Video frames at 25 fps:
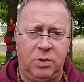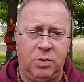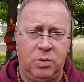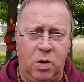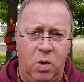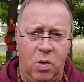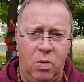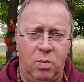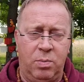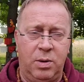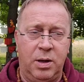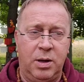
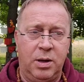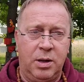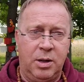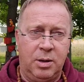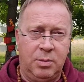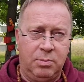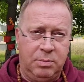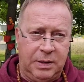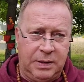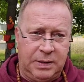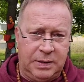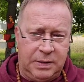Gom
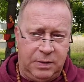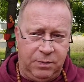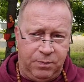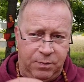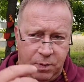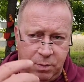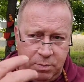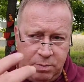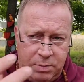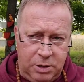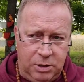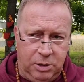means to
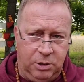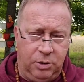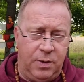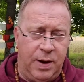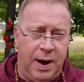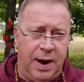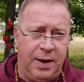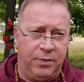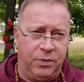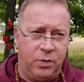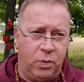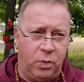
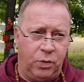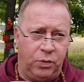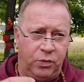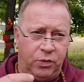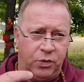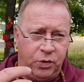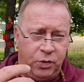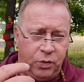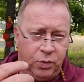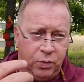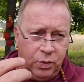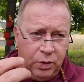familiarize or
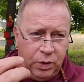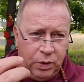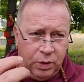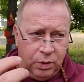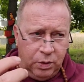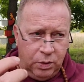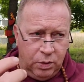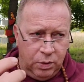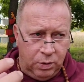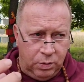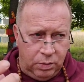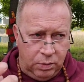to
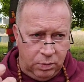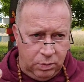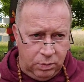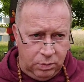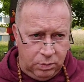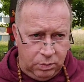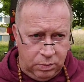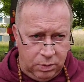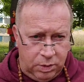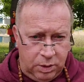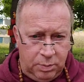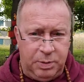
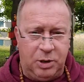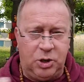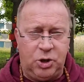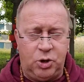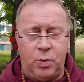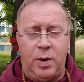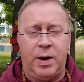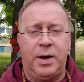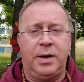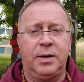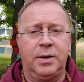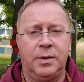
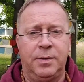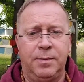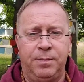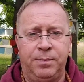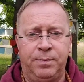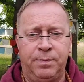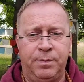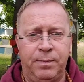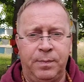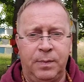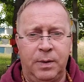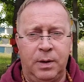habituate.
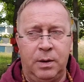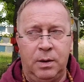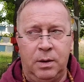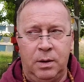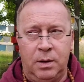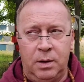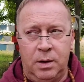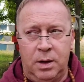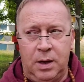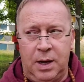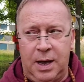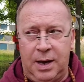
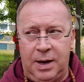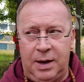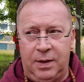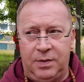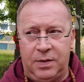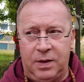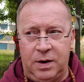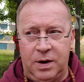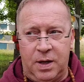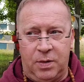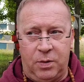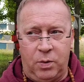And
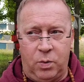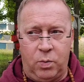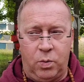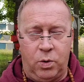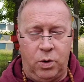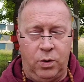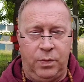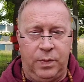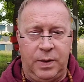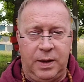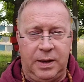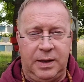it's another
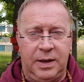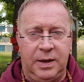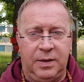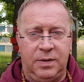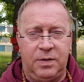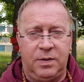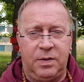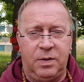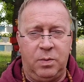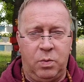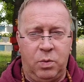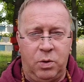word that
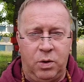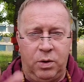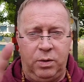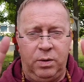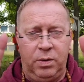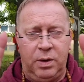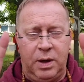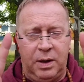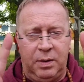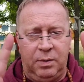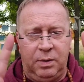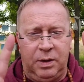
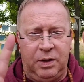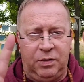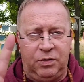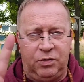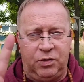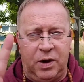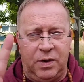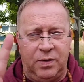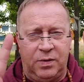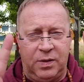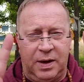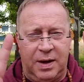gets
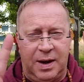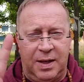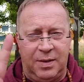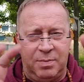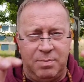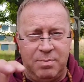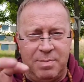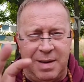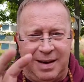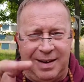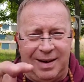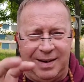translated as
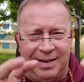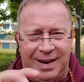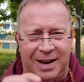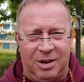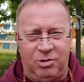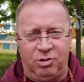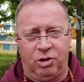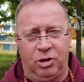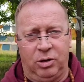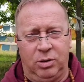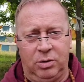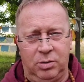
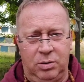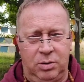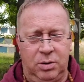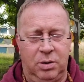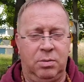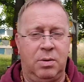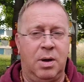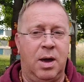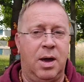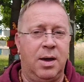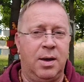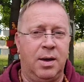meditation.
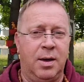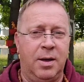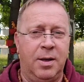Okay,